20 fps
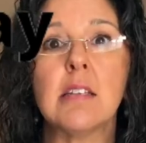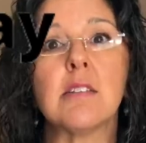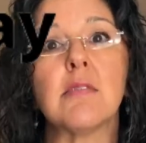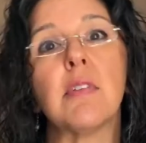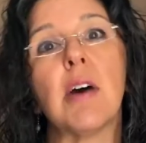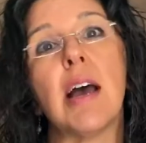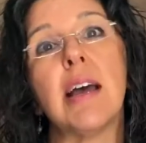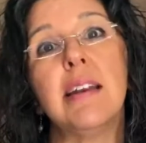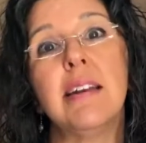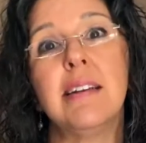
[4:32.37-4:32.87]

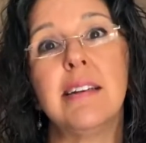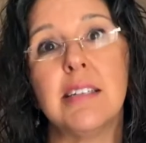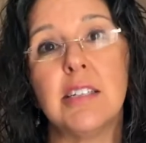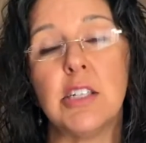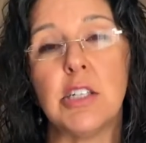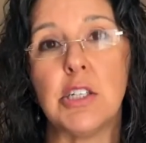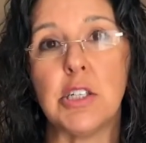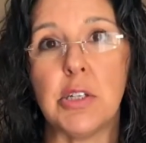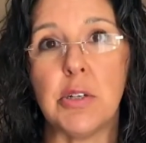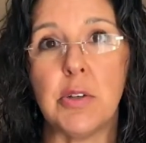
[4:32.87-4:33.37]
divided
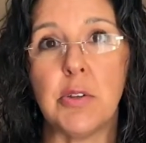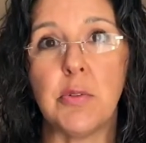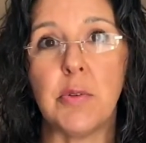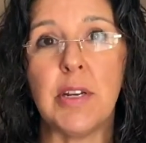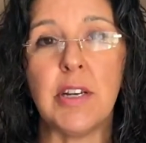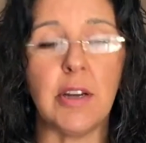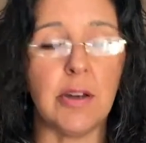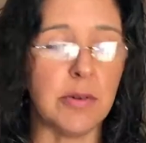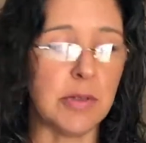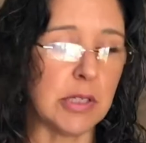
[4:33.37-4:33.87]
into 2 to
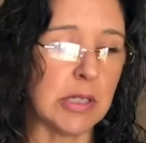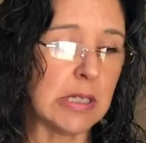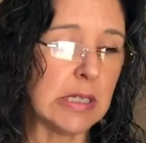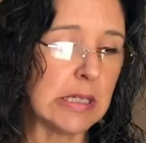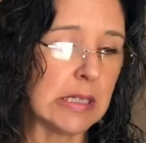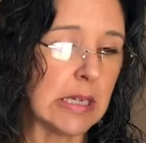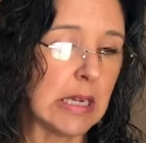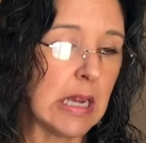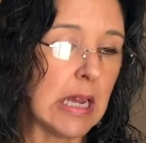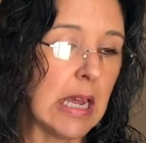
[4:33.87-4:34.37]
3 doses,